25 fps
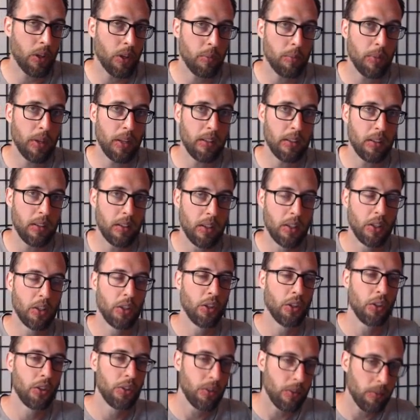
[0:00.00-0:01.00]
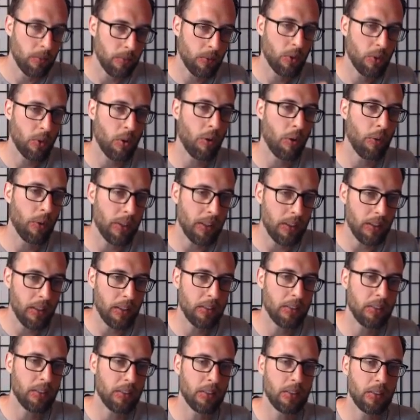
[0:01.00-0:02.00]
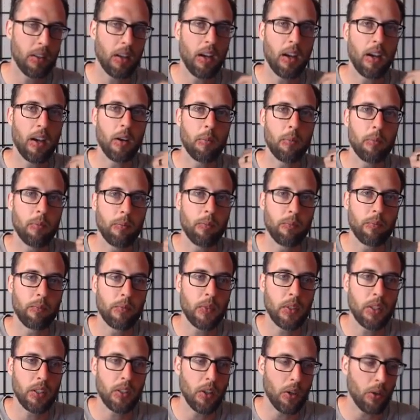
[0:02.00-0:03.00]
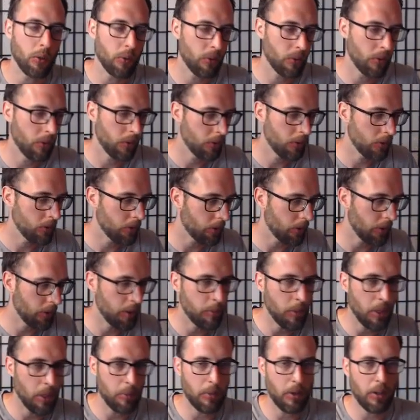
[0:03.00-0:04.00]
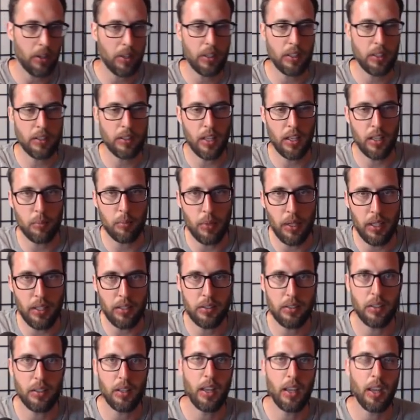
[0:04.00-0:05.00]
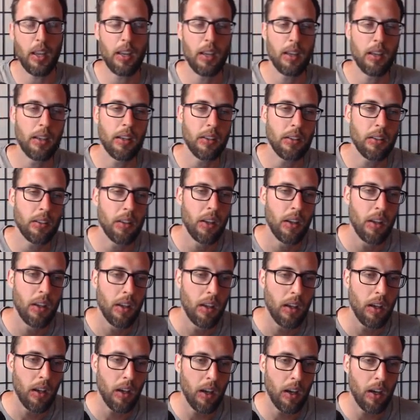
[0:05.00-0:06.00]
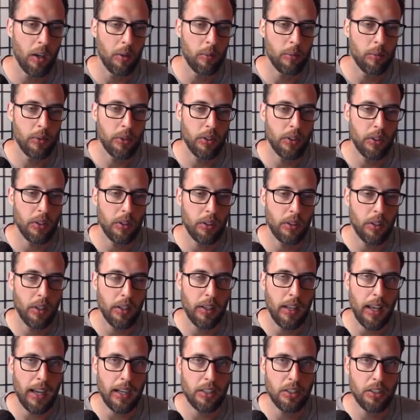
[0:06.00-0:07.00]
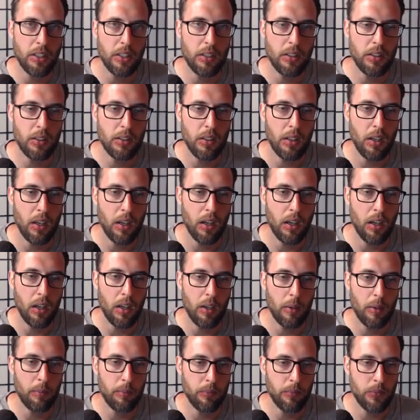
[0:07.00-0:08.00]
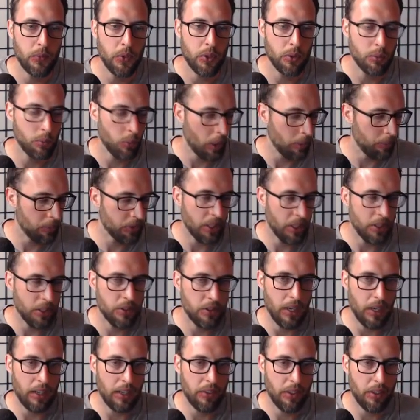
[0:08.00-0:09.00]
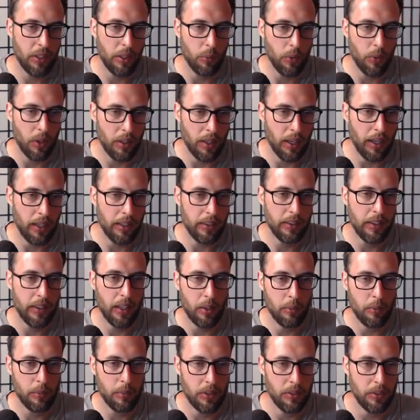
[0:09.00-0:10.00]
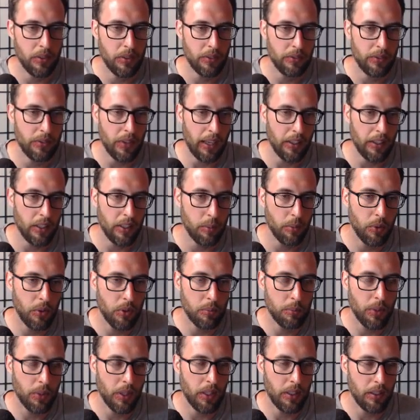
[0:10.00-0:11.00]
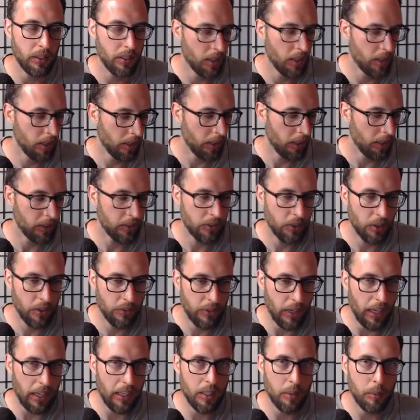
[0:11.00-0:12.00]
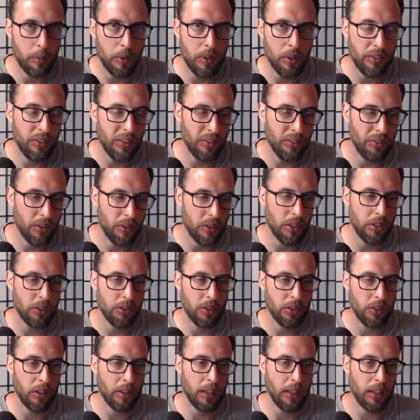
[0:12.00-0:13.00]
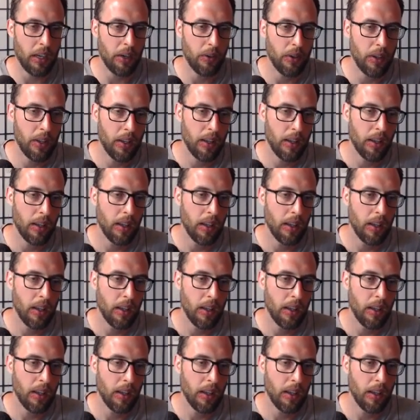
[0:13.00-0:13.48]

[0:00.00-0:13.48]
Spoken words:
already been growing this, your email marketing database and your connection, your website traffic and whatnot, that'll be valuable, but it's still valuable even if you're just starting out.